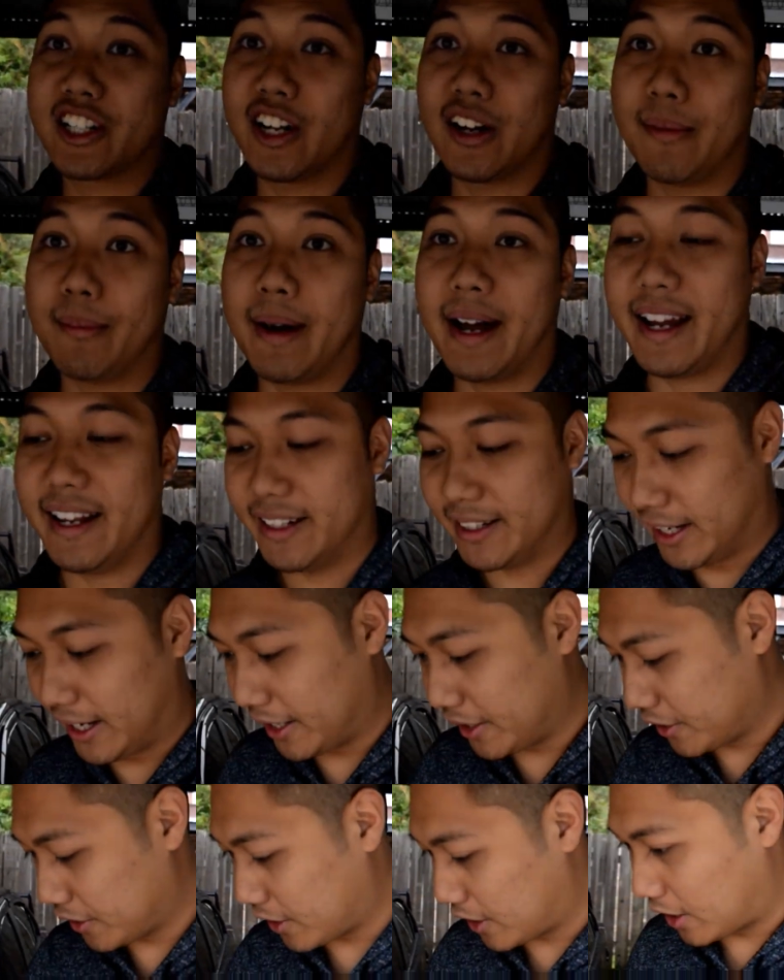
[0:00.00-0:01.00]
down my
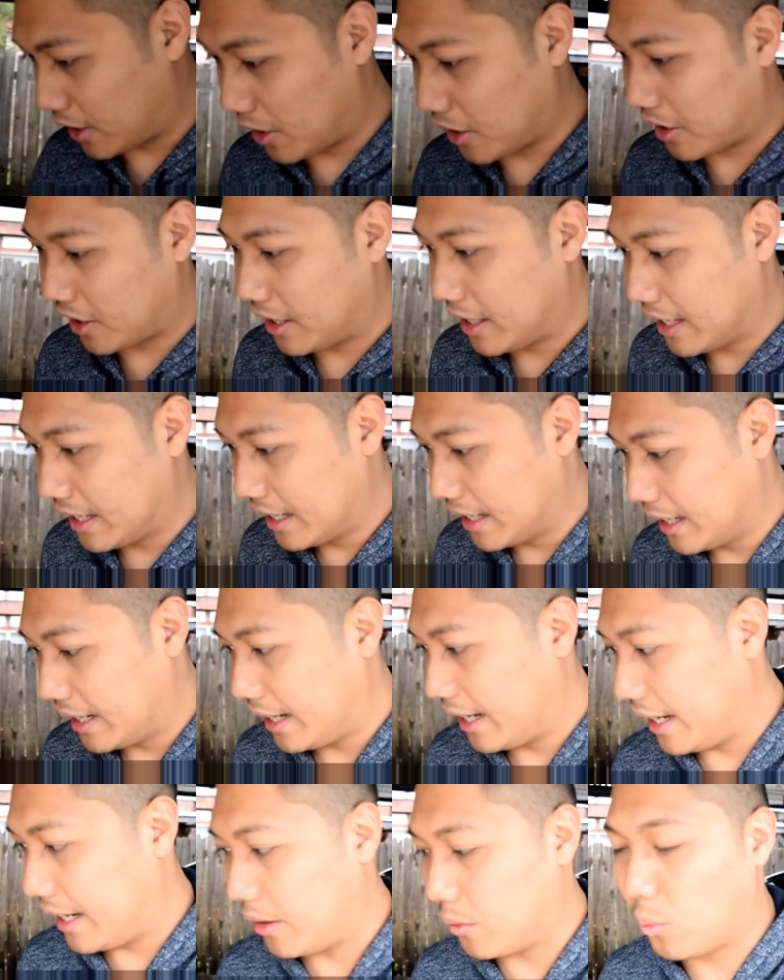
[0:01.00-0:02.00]
entire car
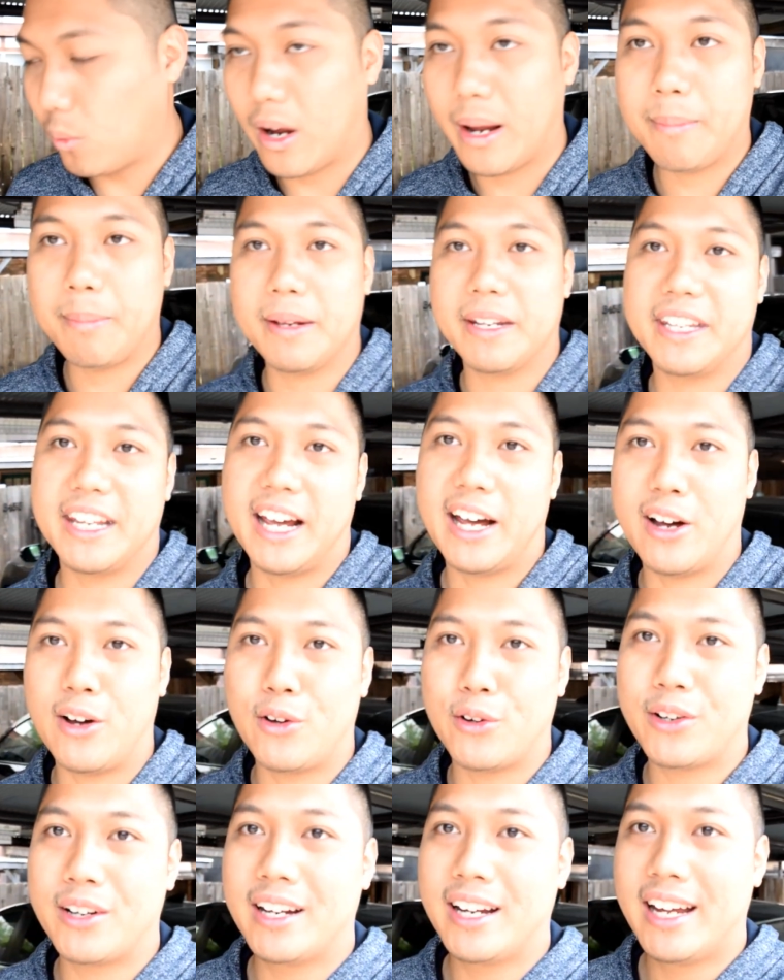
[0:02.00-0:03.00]
and wipe it
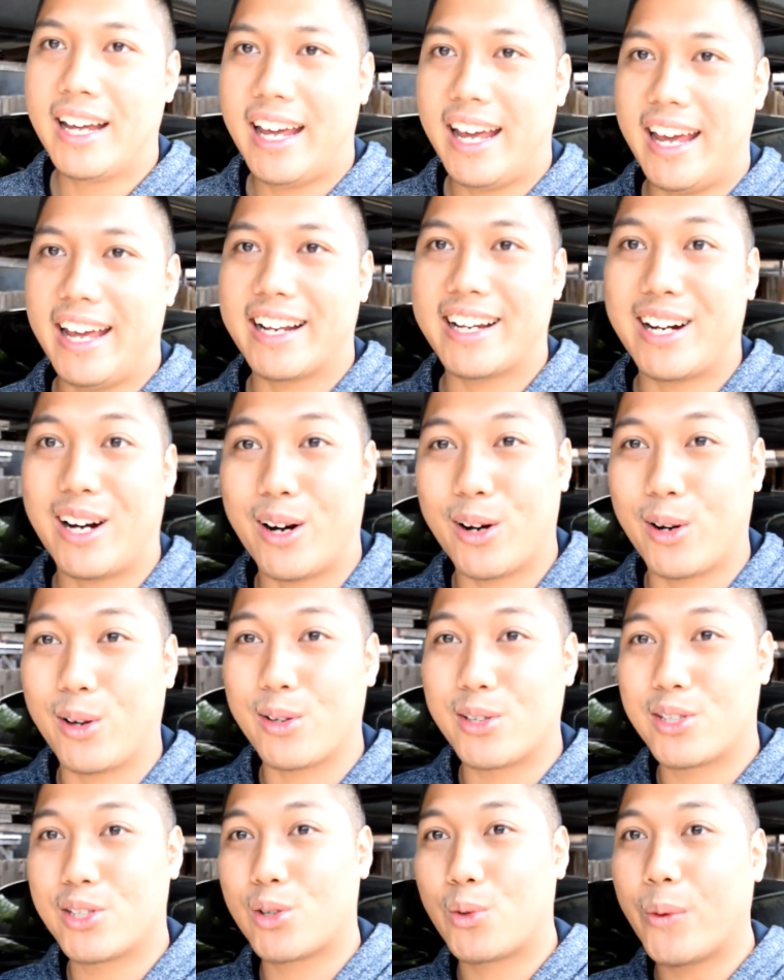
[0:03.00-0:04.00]
down. And car
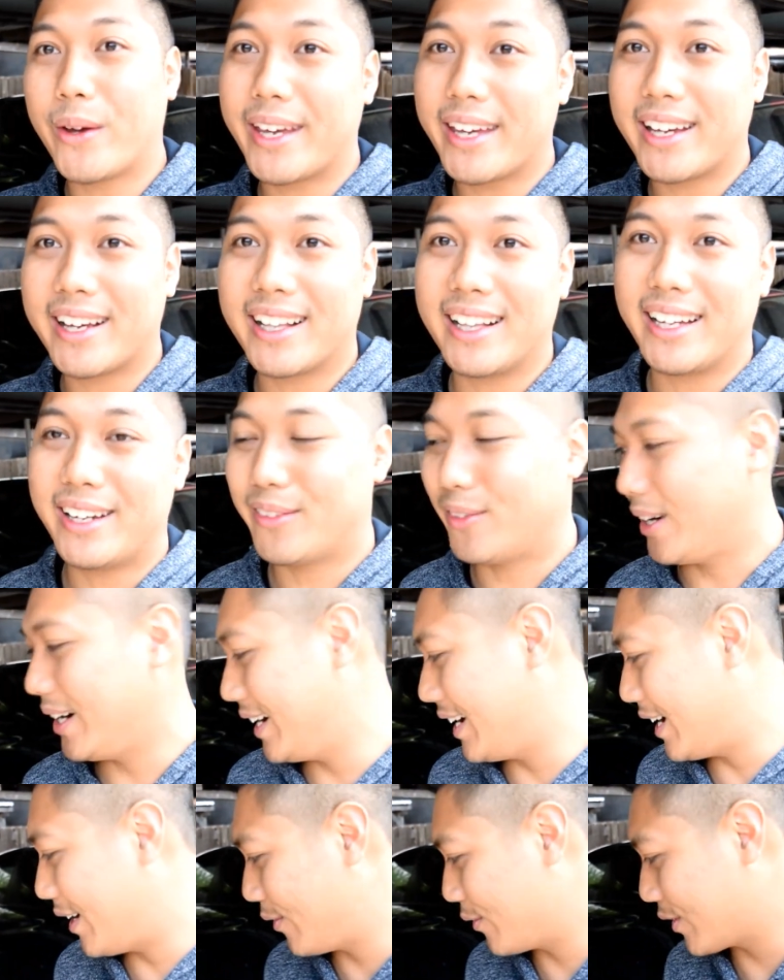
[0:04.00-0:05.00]
looks squeaky clean right
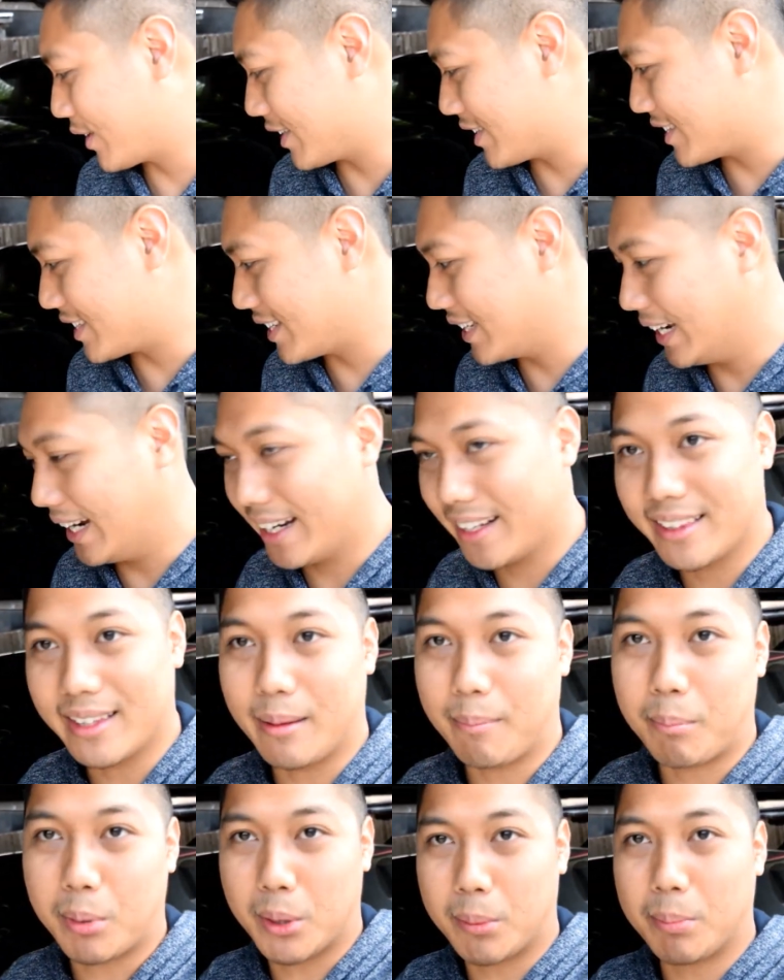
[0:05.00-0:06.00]
now. You can see like
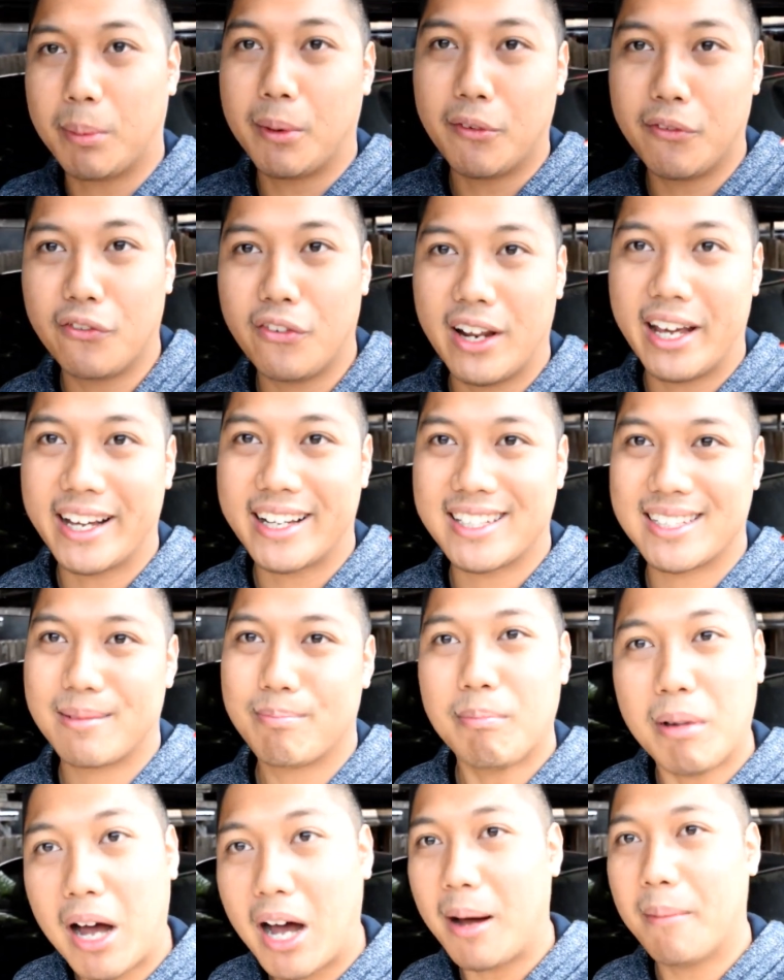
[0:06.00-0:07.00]
the purple flakes
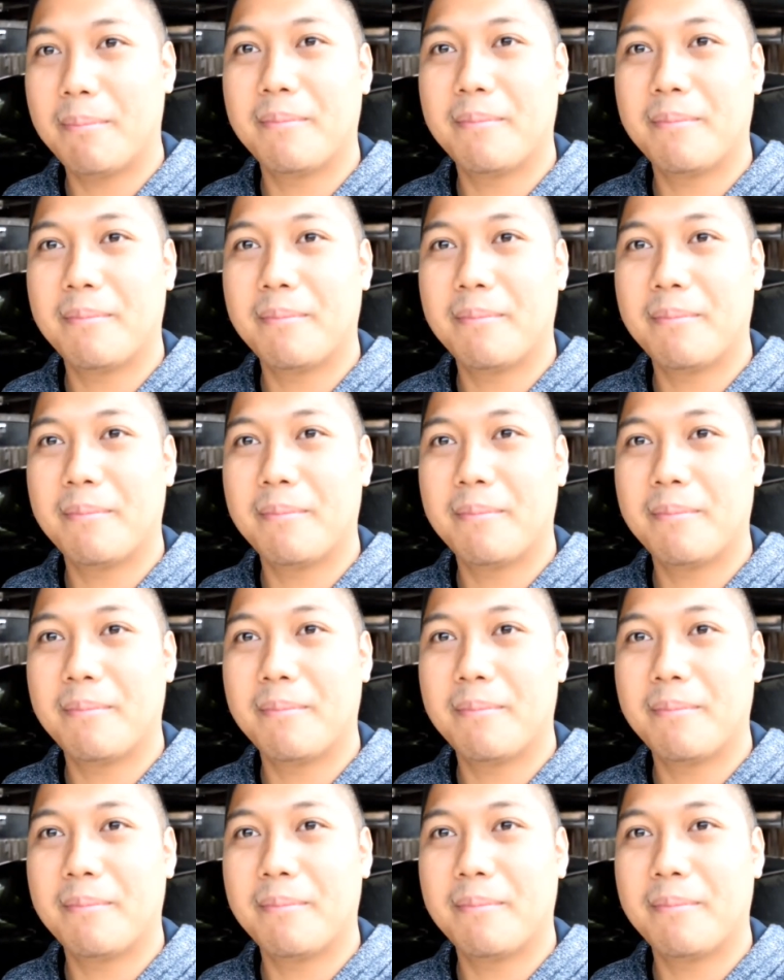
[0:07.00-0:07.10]
pop